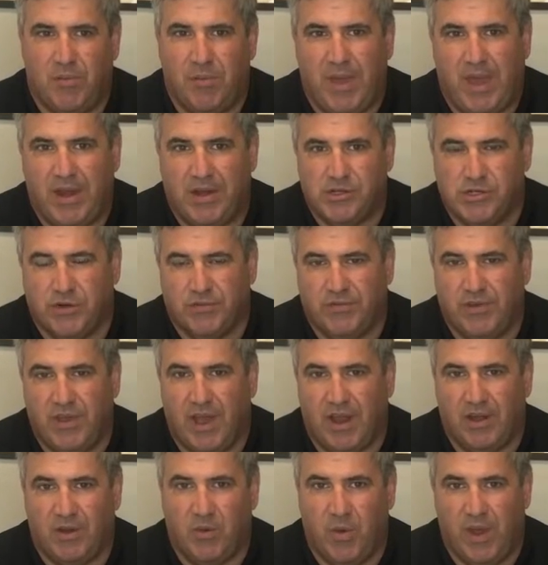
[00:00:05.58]
Manager of
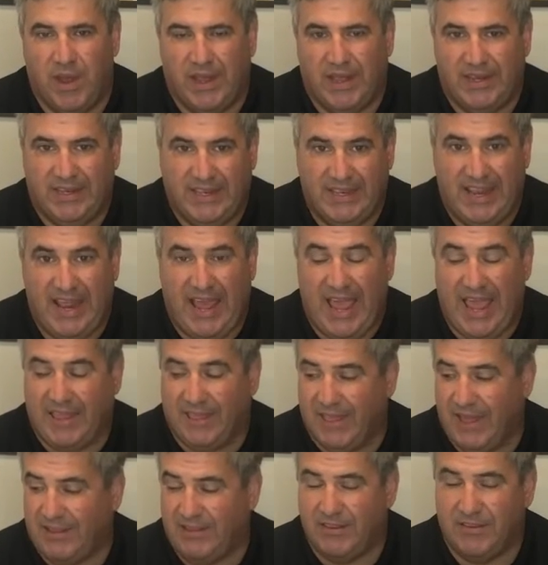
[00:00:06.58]
CutQuick, and today I'd
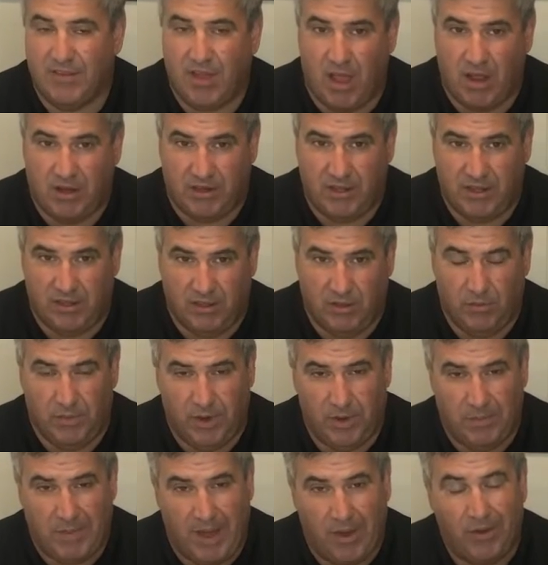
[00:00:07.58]
like to talk to you a little
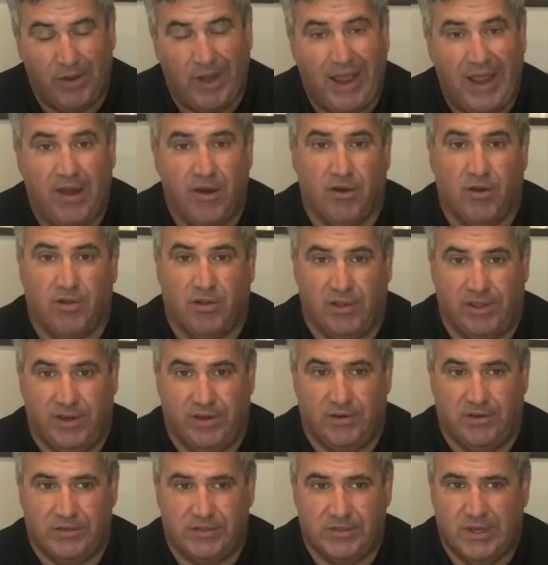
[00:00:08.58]
bit about air
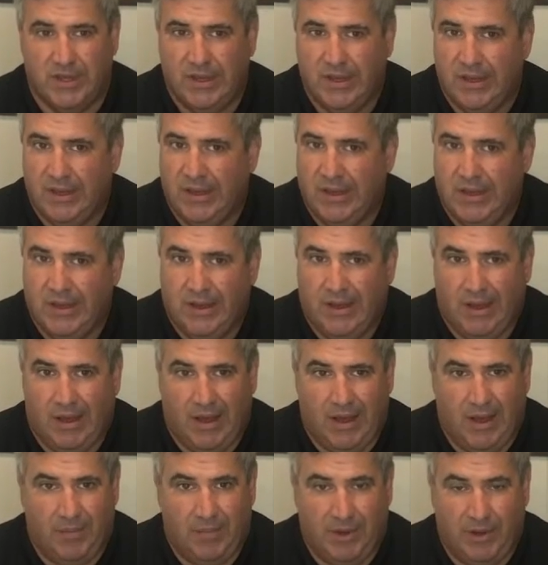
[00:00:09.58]
cleaners.
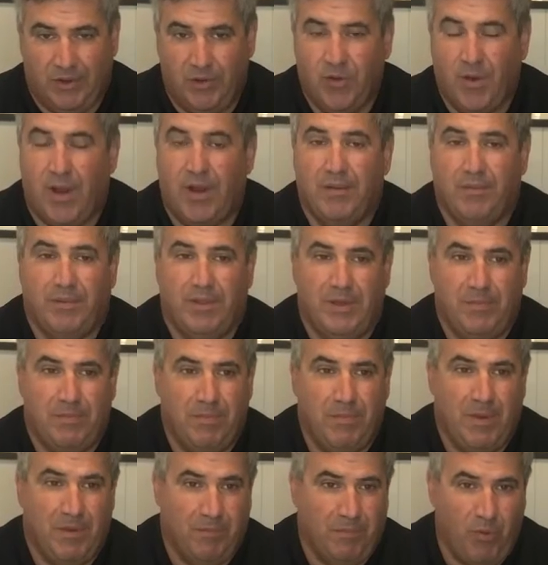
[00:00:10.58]
Incredibly
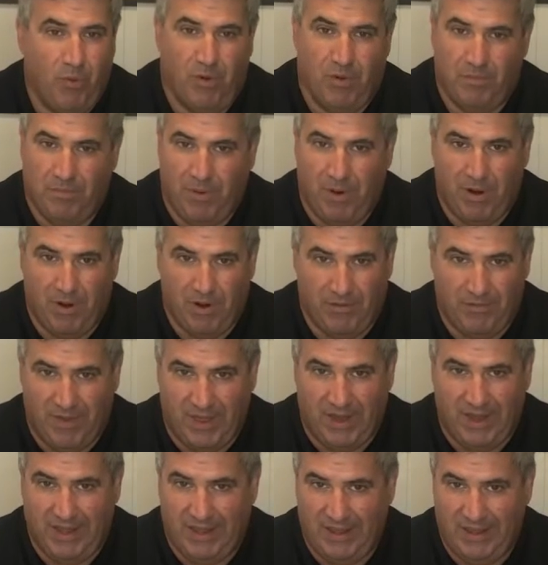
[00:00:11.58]
important part of
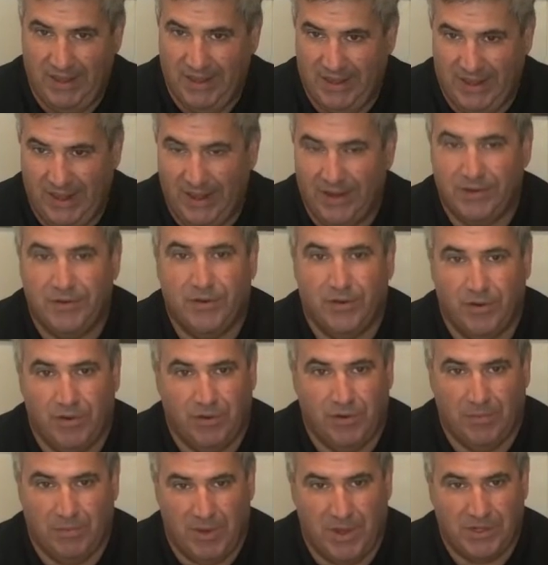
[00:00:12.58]
any internal
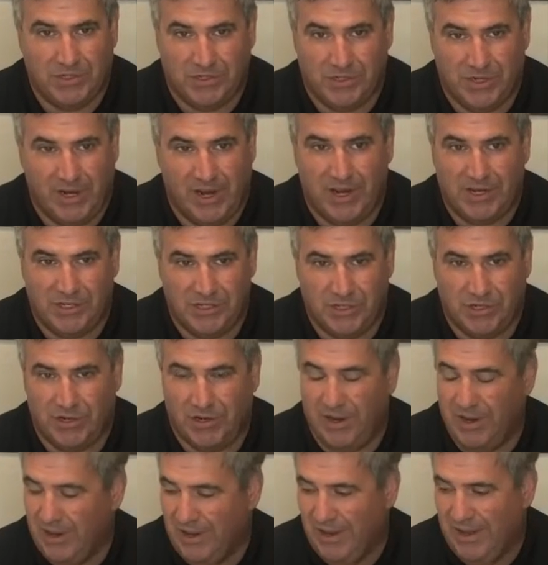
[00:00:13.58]
combustion
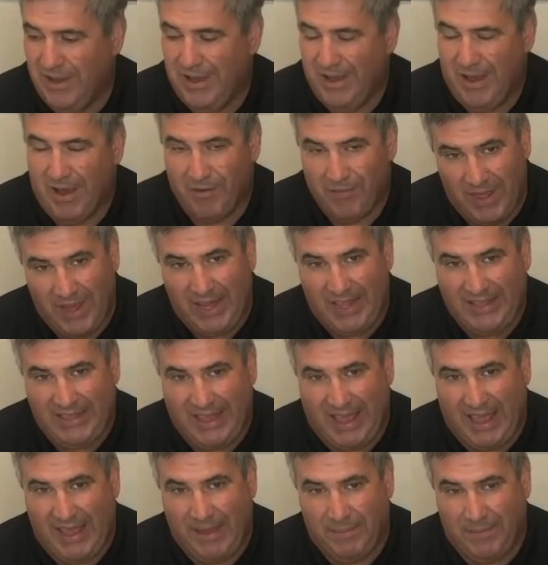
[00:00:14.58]
engine of any
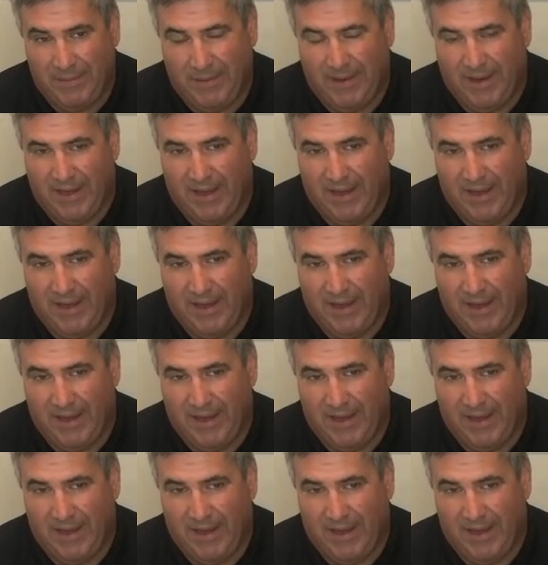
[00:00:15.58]
type,